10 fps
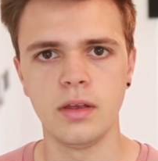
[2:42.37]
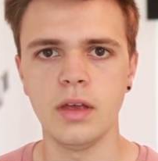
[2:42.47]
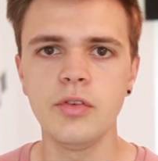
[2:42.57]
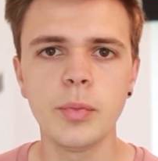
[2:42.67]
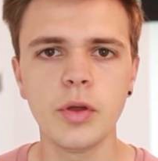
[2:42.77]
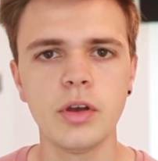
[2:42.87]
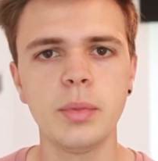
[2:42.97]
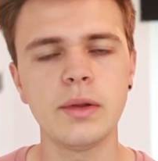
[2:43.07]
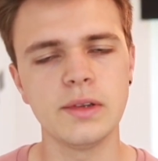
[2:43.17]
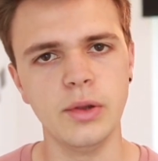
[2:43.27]
If you're bothered
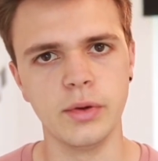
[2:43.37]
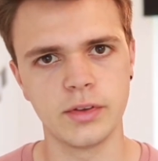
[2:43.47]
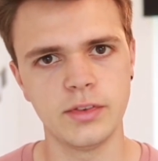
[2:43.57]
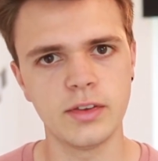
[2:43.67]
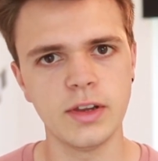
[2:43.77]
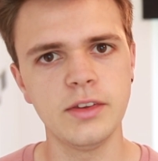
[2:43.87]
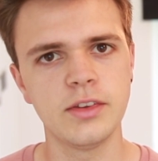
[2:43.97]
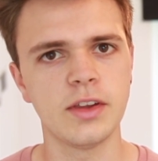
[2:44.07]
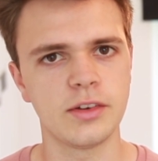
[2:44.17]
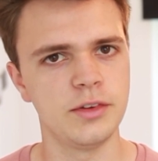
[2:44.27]
about looks, this lens
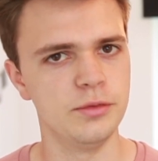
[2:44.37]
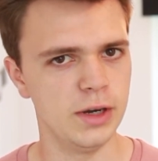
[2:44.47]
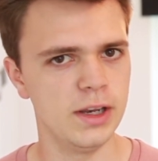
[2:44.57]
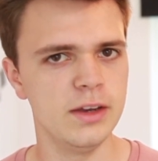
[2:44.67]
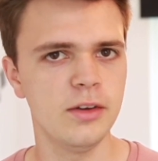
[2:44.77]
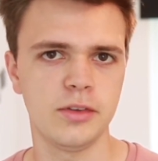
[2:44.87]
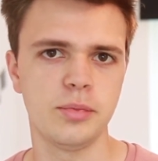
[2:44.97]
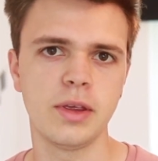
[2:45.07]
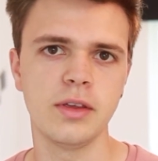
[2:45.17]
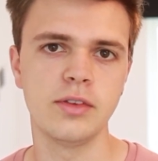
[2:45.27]
is actually really nice
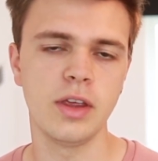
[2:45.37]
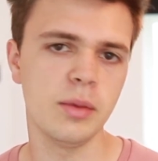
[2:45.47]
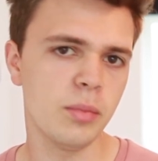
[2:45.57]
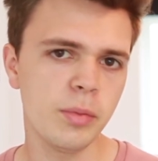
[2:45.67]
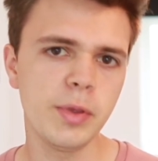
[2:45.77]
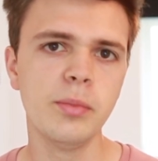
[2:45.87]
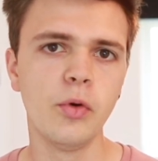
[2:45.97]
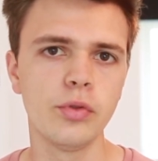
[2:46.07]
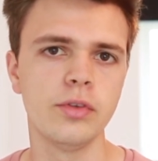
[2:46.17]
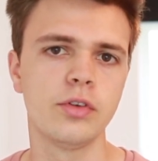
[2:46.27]
because it might be
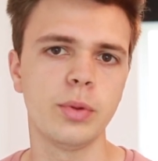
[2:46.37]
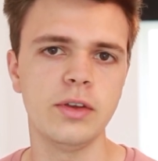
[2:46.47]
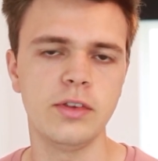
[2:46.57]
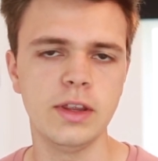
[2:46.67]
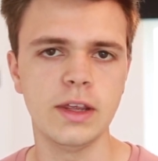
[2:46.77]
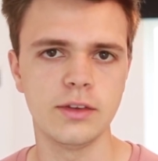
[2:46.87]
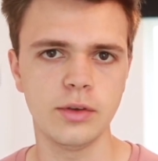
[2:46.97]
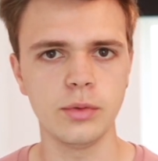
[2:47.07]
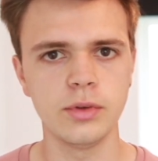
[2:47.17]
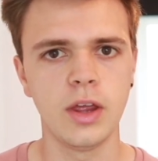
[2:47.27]
more than 20 years
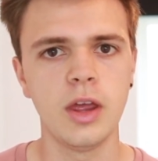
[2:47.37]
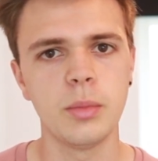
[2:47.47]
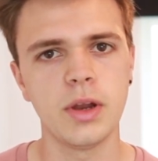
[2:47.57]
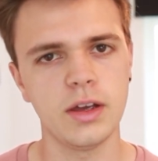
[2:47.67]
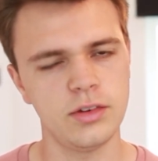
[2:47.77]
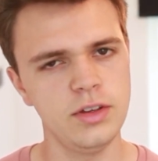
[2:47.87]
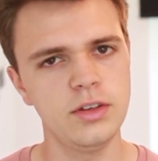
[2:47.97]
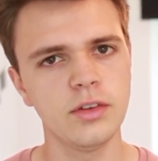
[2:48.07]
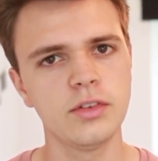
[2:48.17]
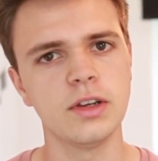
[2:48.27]
old, but it actually
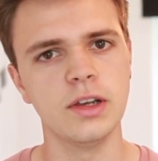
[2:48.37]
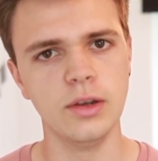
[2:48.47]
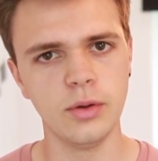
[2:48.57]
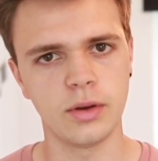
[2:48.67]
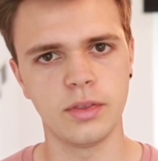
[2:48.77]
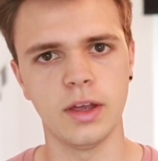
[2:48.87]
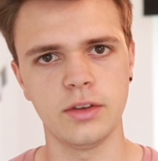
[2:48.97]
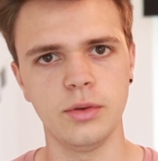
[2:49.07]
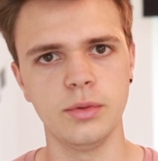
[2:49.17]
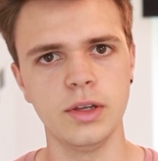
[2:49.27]
doesn't look
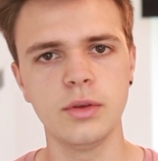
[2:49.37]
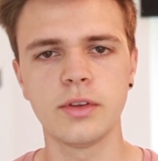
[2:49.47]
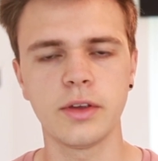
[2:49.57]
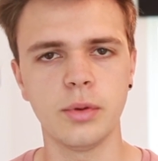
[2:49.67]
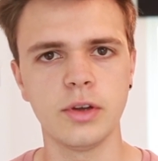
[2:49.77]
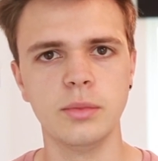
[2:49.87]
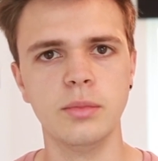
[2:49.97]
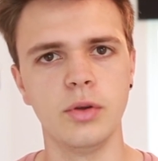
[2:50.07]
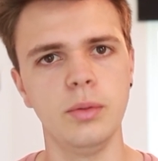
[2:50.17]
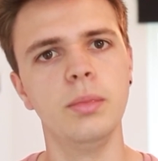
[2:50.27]
that old. It looks like quite a
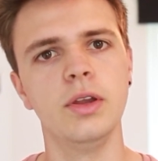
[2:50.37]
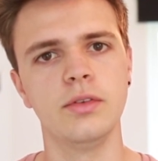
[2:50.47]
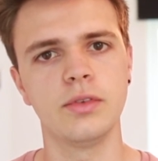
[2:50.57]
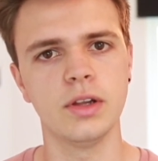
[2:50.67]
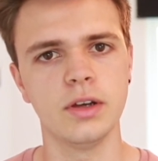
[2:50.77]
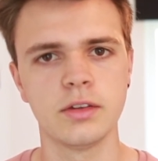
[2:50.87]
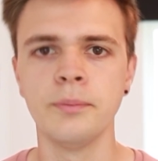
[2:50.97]
modern bit of glass.